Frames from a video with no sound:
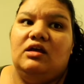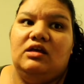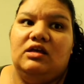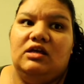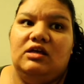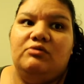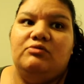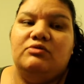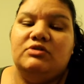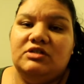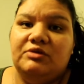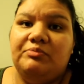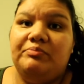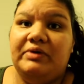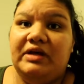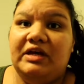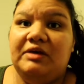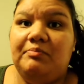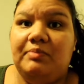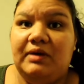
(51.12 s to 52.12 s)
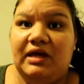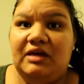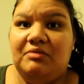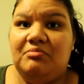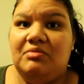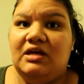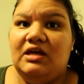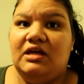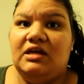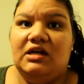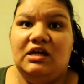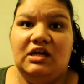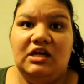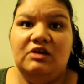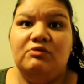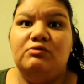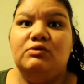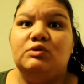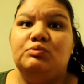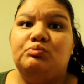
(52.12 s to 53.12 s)
He was a big baby and
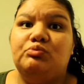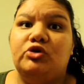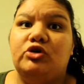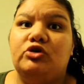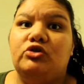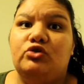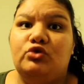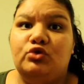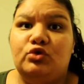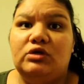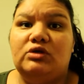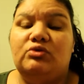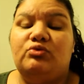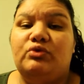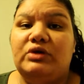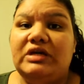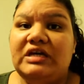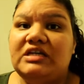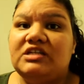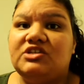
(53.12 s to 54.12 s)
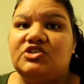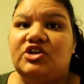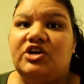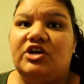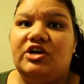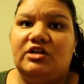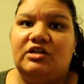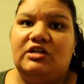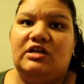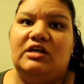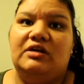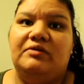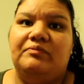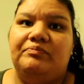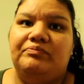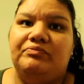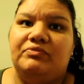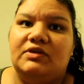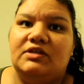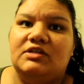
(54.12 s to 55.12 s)
he was born 3 weeks early.
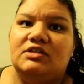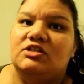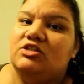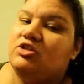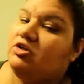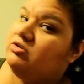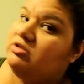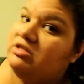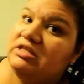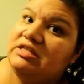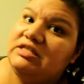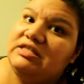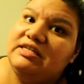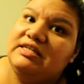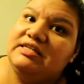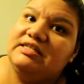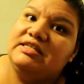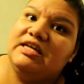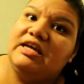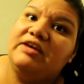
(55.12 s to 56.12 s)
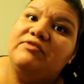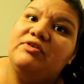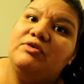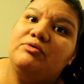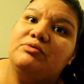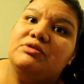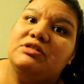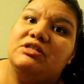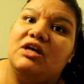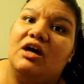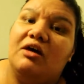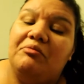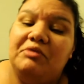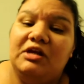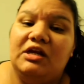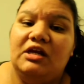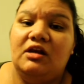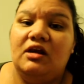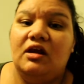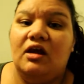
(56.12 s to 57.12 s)
So since Xavier was
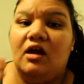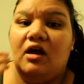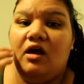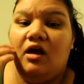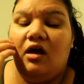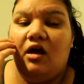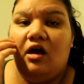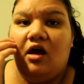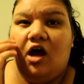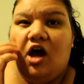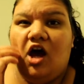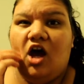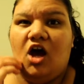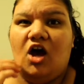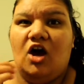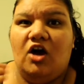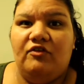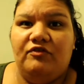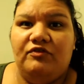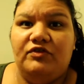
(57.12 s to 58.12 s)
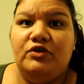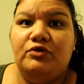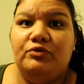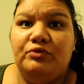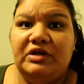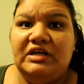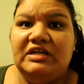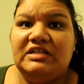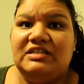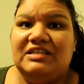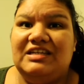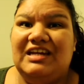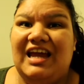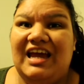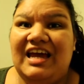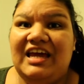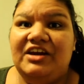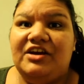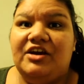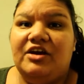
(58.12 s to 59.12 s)
coming a few weeks
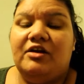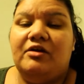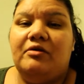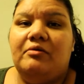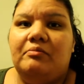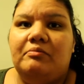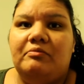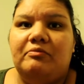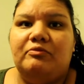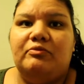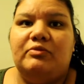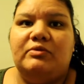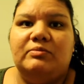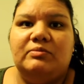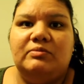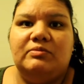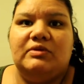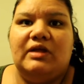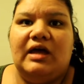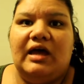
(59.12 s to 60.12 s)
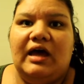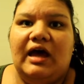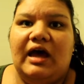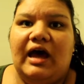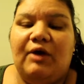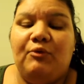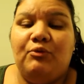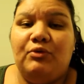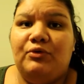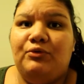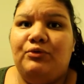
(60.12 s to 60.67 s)
later, I